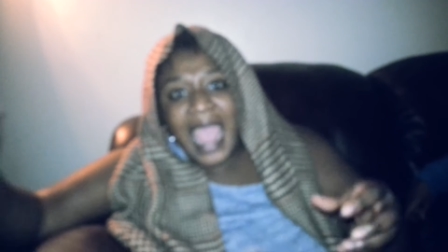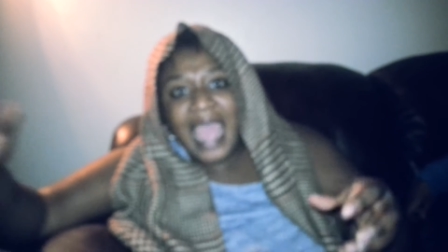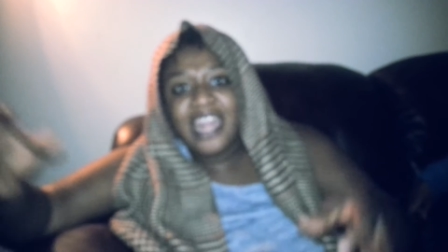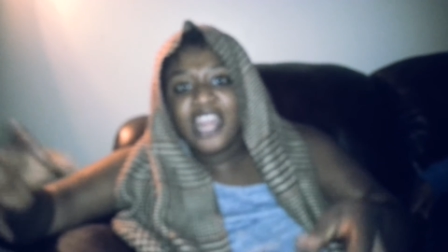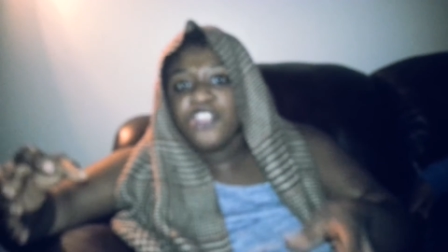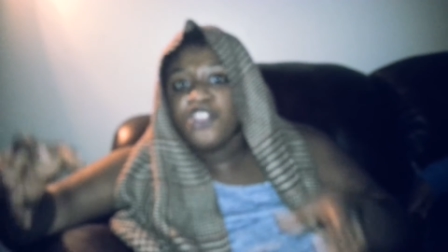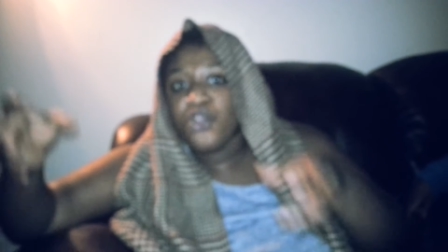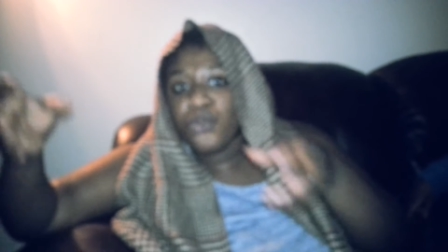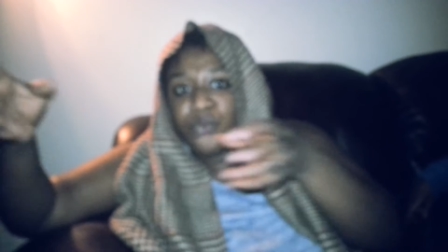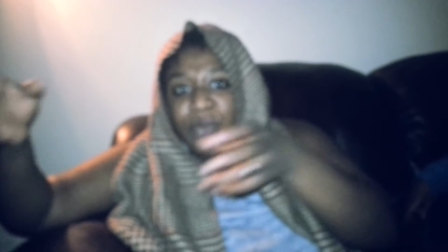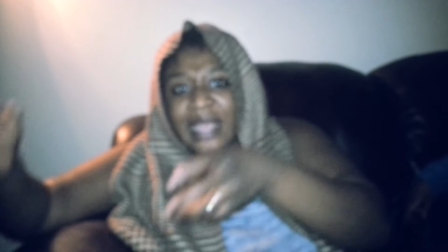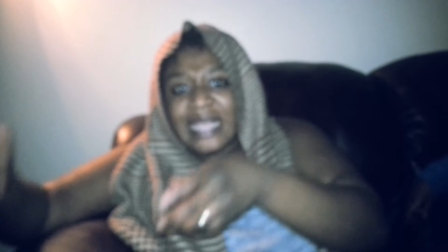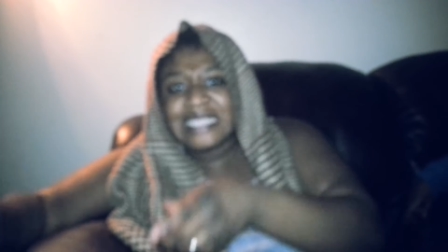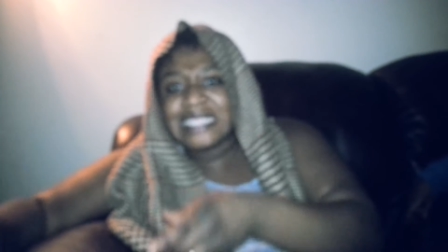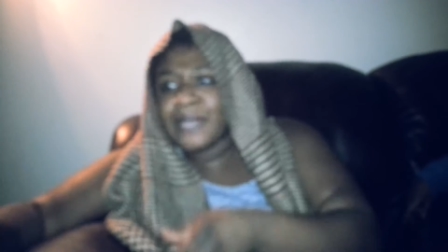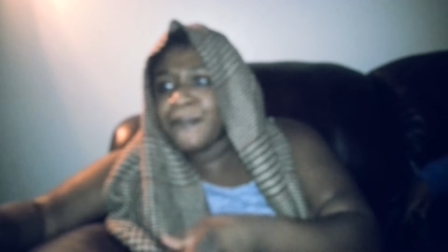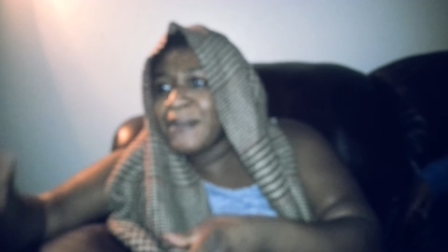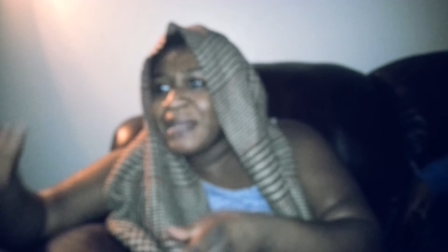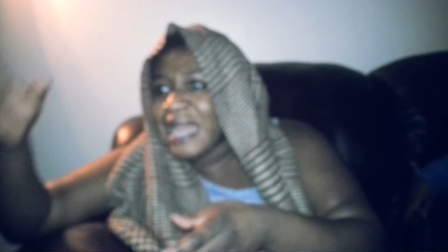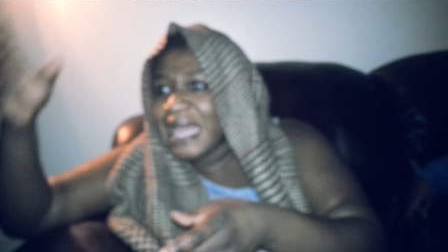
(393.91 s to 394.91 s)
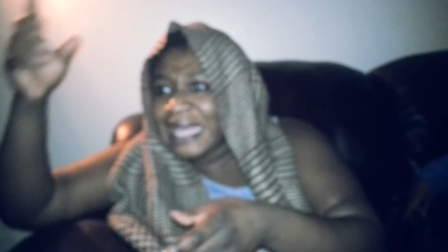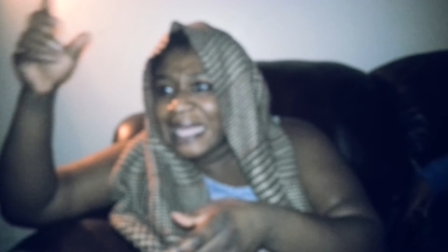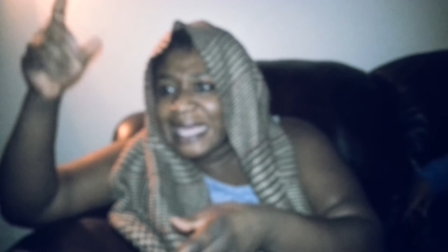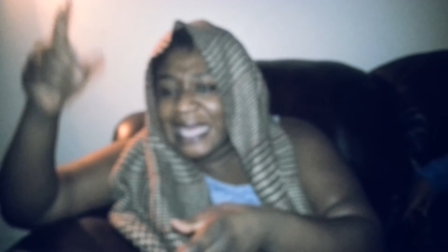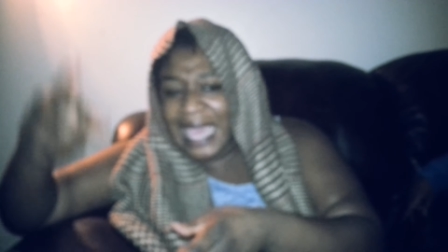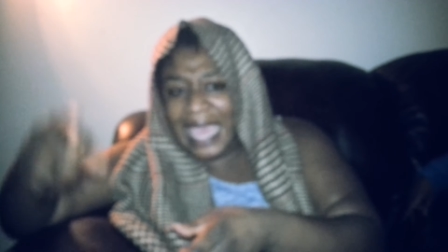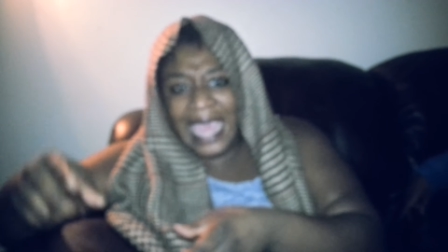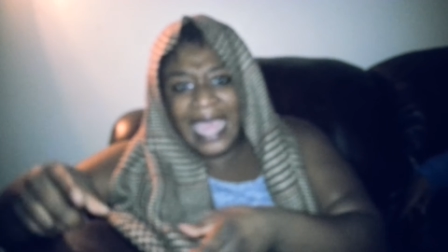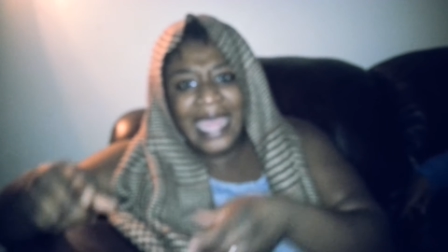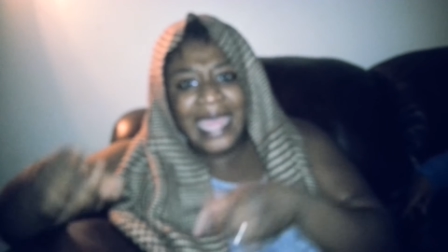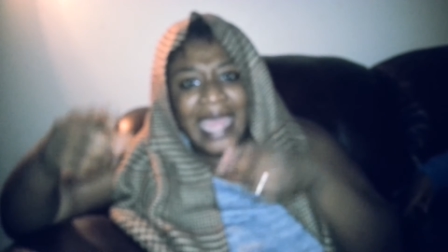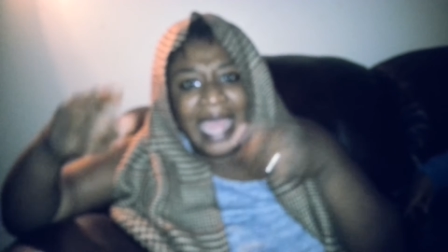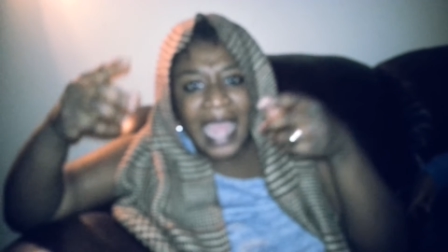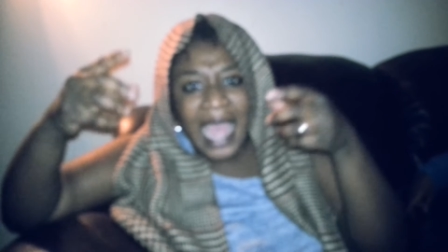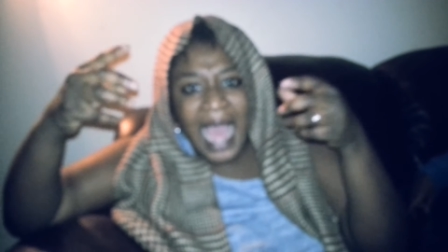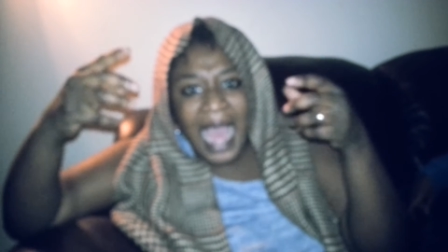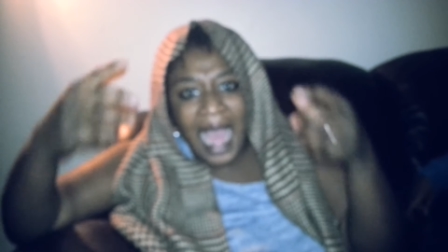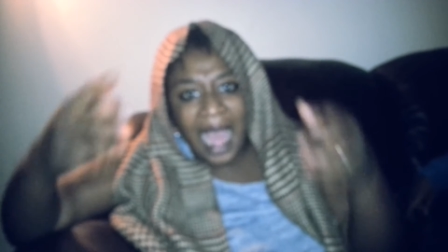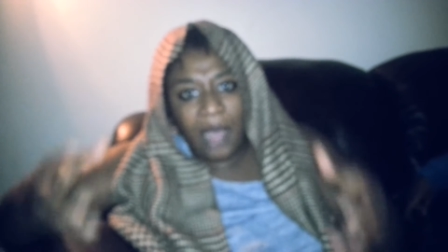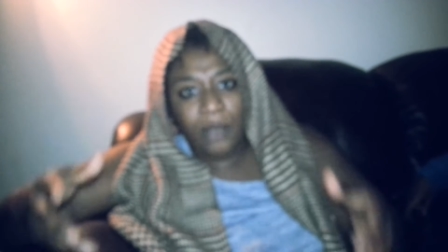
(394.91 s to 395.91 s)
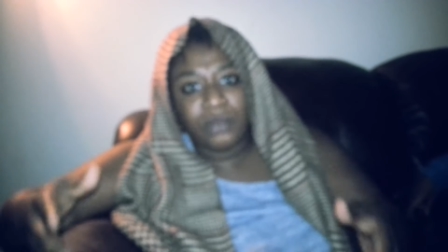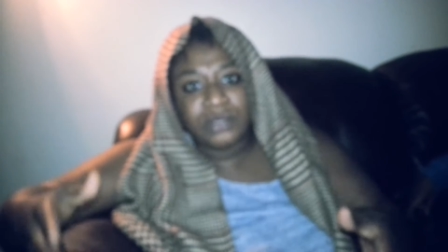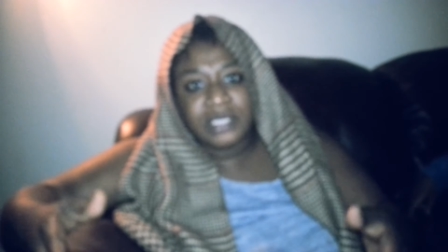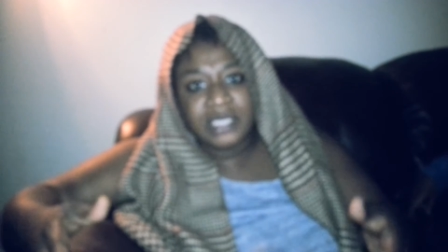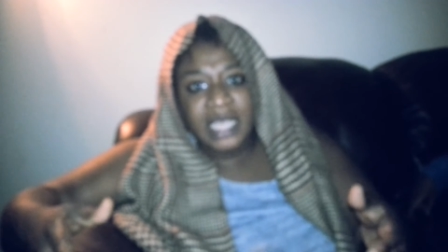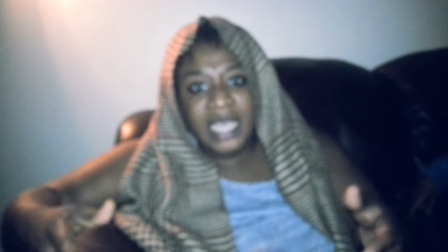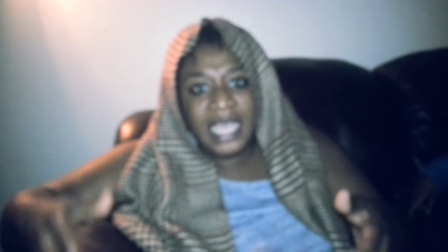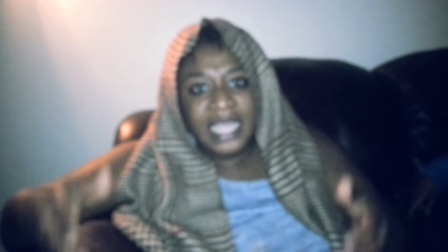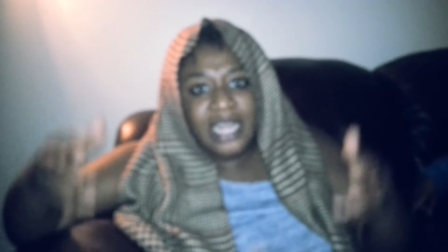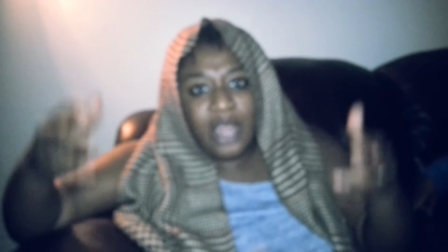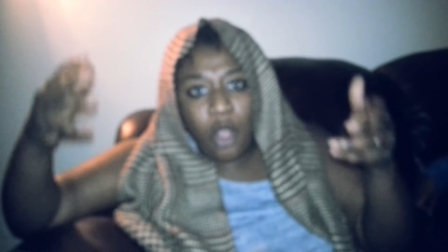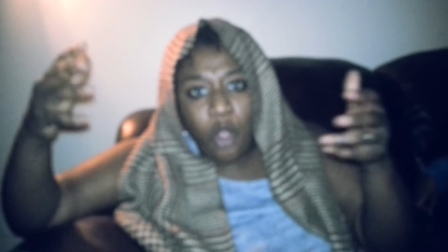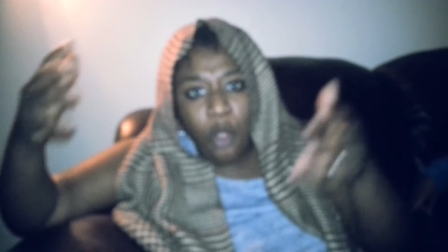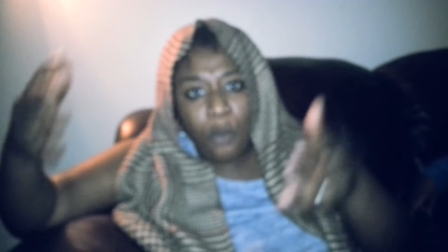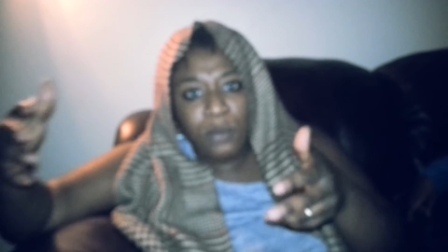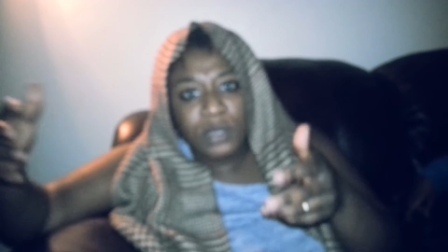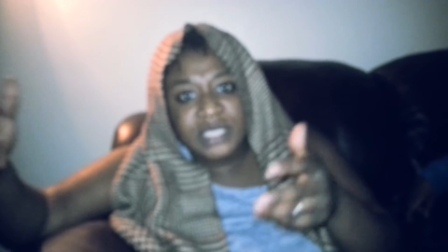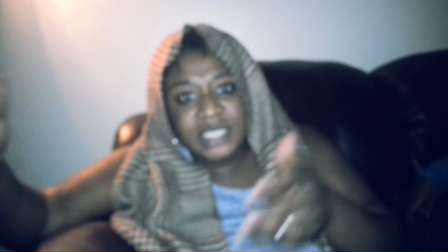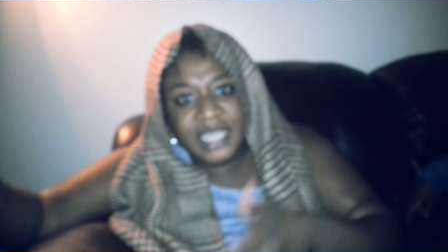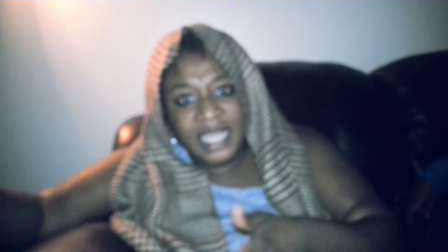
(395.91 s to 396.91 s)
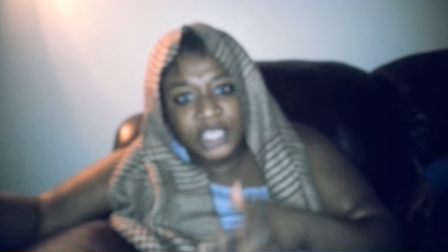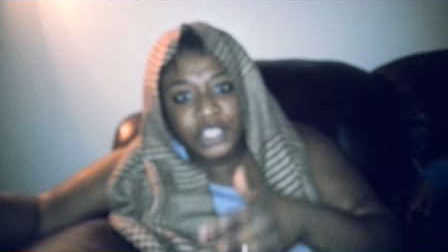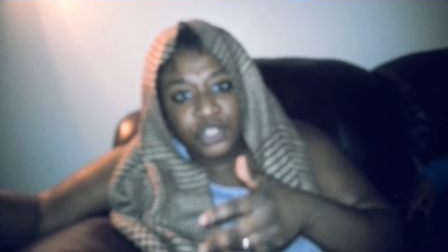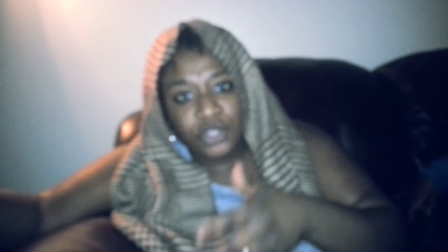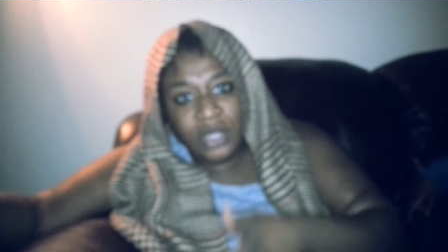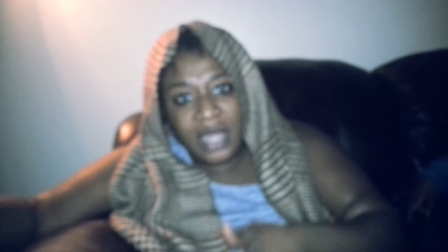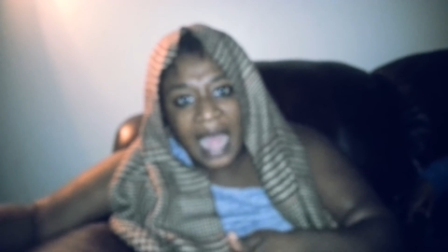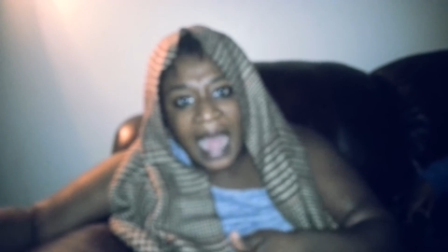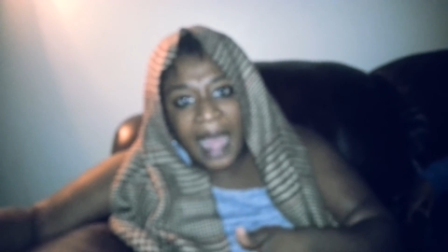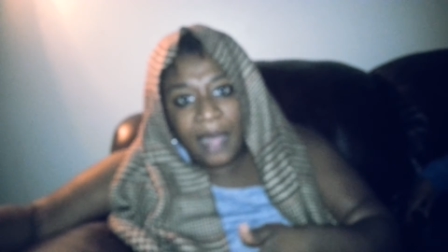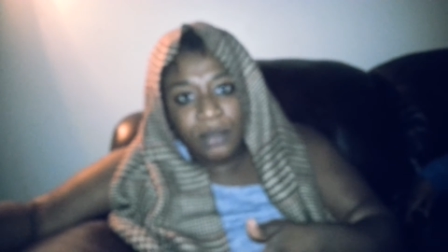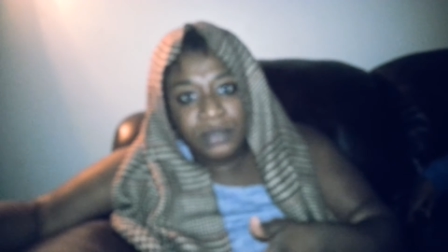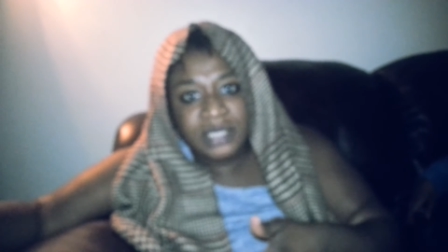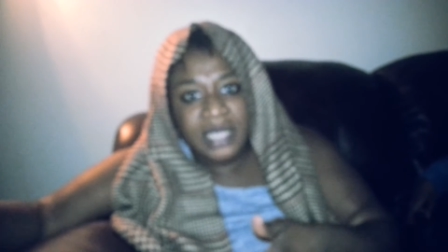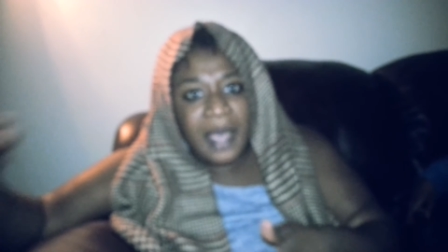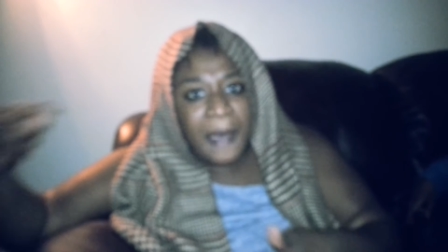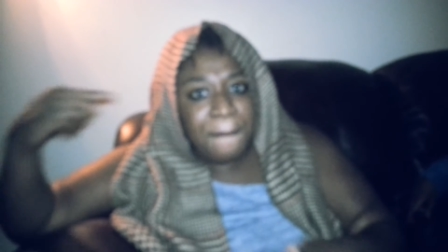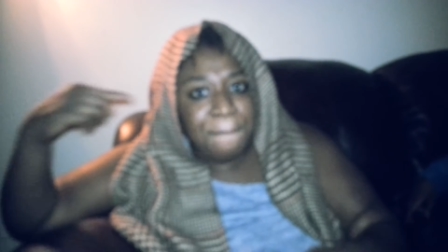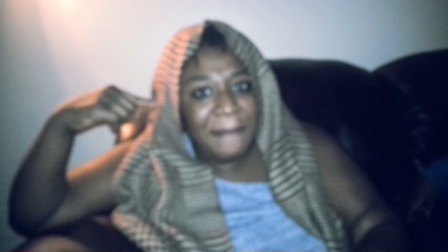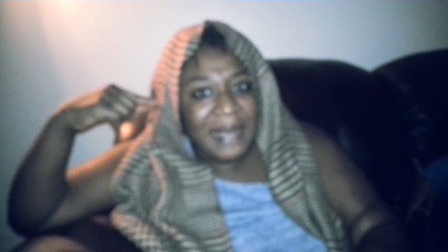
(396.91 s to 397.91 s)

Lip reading: and then you raise them in a gay house, in a homosexual house,